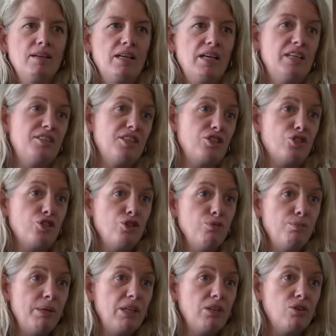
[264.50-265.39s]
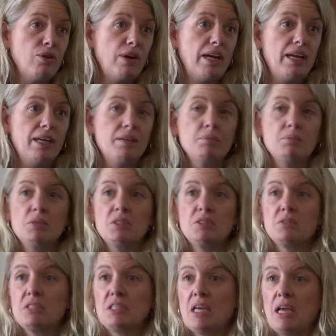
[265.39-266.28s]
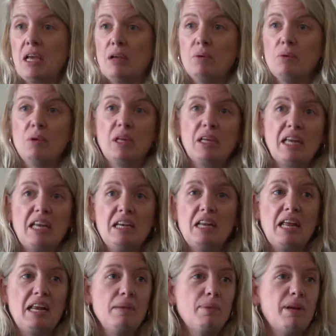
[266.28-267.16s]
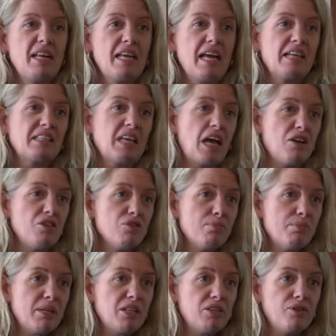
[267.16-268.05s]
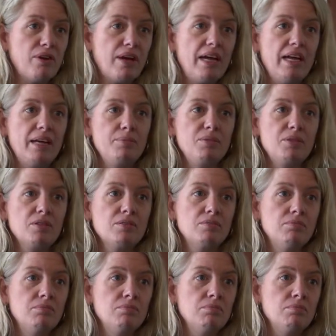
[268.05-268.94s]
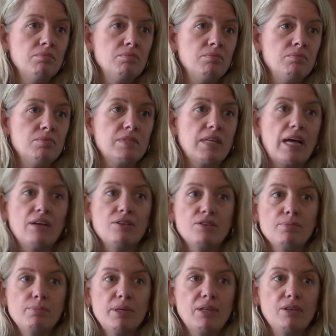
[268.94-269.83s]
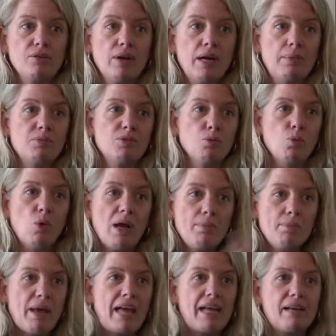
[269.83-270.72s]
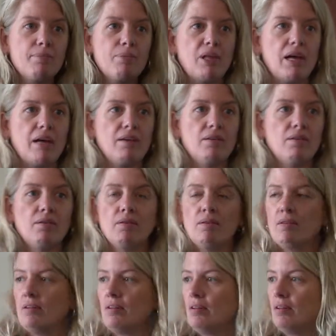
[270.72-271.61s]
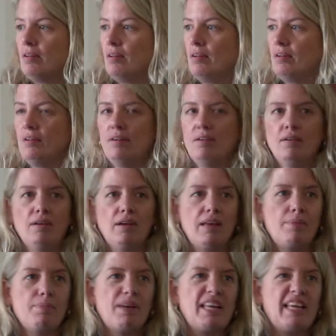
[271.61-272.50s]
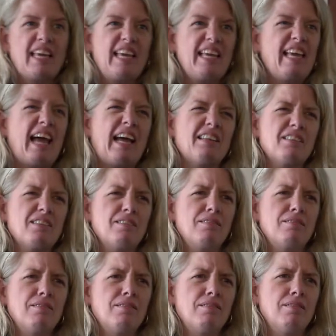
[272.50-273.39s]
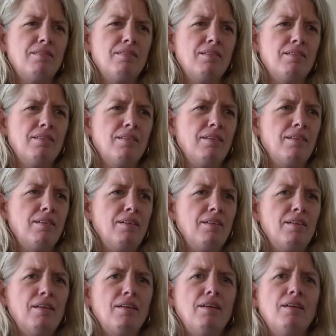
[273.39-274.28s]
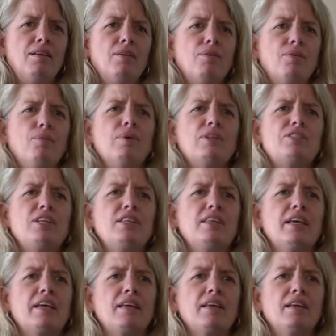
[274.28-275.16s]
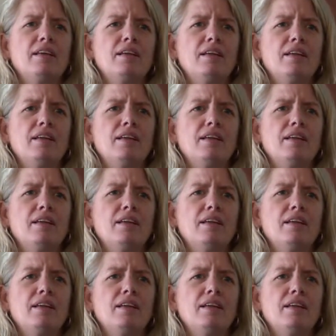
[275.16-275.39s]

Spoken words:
Is it 2 milligrams? Can anybody guess? 100 milligrams? 1,000 milligrams? One bag of blood. Anybody can guess? What do you think?